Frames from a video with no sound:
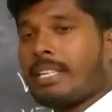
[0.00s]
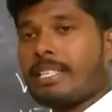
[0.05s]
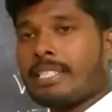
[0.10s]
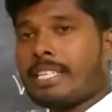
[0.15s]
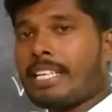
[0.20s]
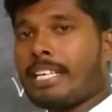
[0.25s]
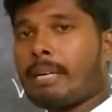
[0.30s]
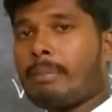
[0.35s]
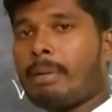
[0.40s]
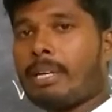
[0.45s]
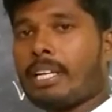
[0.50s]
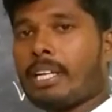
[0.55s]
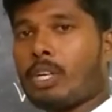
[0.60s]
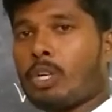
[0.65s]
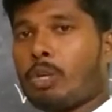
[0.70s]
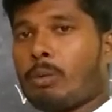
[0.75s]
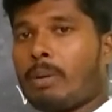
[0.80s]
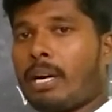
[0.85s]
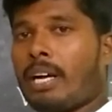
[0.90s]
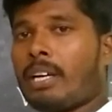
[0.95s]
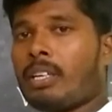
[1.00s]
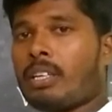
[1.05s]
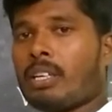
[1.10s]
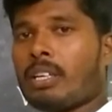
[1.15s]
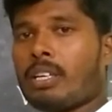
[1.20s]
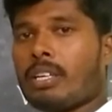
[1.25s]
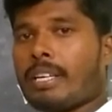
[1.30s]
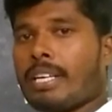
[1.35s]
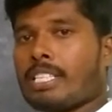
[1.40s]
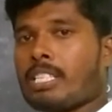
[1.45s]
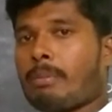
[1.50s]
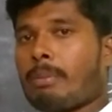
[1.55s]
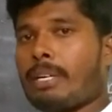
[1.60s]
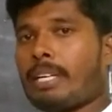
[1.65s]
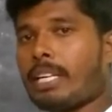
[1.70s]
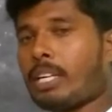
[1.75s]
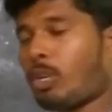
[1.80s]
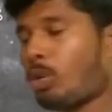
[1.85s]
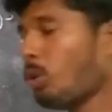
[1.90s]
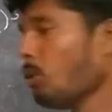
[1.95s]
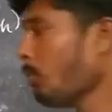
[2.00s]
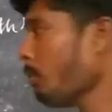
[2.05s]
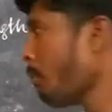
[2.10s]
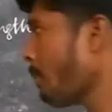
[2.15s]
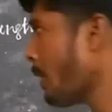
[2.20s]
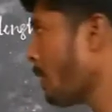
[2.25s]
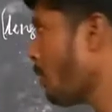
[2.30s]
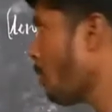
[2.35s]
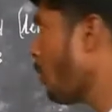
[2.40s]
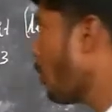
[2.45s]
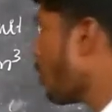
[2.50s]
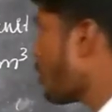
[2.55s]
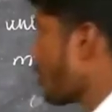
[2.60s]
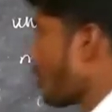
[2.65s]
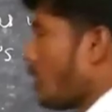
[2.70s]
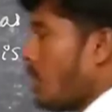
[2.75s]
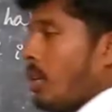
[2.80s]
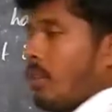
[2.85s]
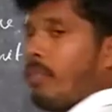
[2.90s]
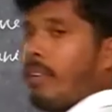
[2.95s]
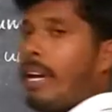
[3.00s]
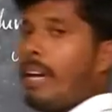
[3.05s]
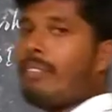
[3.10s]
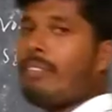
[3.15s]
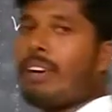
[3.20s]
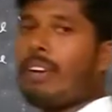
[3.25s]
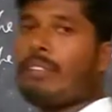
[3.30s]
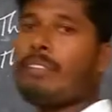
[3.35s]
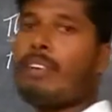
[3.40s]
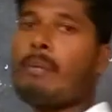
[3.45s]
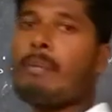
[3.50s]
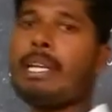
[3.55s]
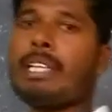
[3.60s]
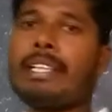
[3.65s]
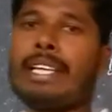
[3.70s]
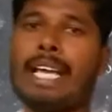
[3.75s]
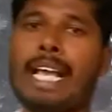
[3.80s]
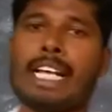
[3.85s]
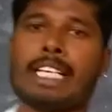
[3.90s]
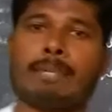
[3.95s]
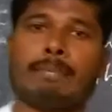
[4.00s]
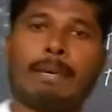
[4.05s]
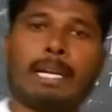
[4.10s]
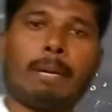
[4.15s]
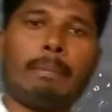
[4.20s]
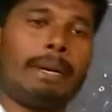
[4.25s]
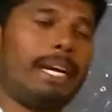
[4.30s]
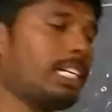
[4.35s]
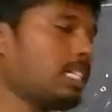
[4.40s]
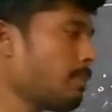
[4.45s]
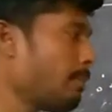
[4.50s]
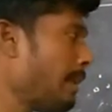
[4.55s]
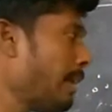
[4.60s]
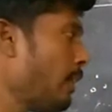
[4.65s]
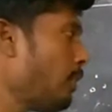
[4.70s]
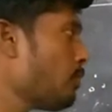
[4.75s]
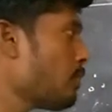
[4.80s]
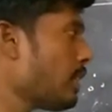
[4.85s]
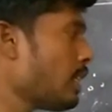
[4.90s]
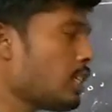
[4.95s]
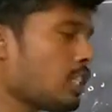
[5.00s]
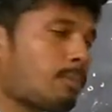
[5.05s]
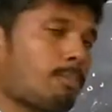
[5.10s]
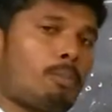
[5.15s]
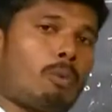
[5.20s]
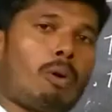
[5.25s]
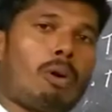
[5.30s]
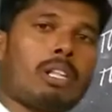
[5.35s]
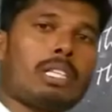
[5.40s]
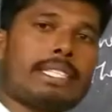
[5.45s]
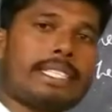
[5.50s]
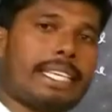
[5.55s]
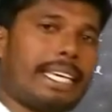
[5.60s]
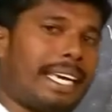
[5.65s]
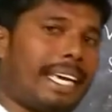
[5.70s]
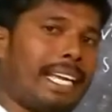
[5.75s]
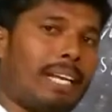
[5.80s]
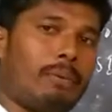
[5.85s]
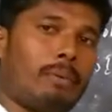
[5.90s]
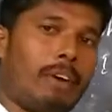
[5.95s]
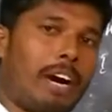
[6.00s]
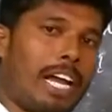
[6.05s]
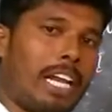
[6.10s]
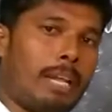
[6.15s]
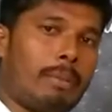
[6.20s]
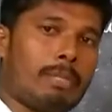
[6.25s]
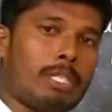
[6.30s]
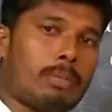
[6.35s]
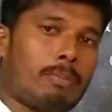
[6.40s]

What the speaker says: Centimeter cube or decimeter cube, because we are performing the experiments by using small scale volume.